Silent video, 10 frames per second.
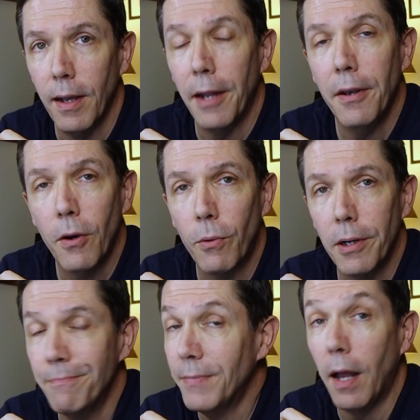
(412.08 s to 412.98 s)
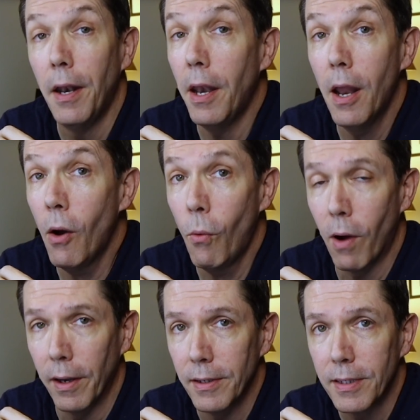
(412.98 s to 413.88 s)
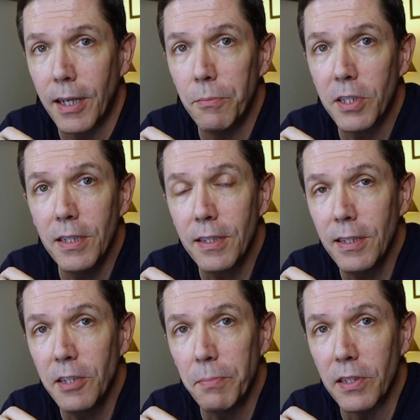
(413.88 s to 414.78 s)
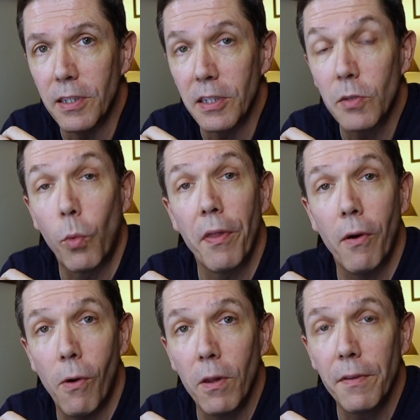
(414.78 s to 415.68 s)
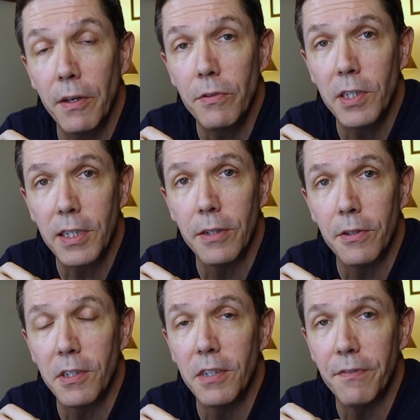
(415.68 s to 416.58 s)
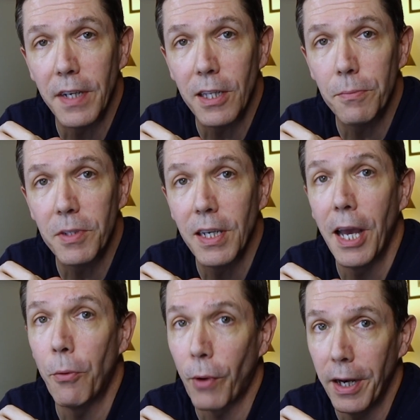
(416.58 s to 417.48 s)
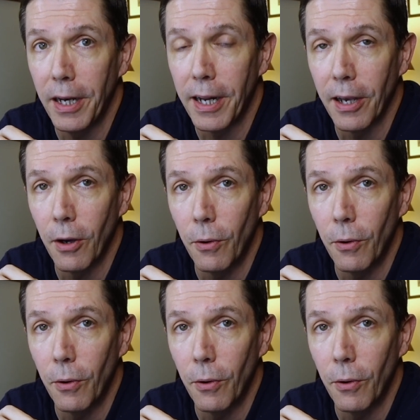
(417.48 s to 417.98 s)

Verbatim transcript: And no one comes into this business with all of those skills developed and ready to go.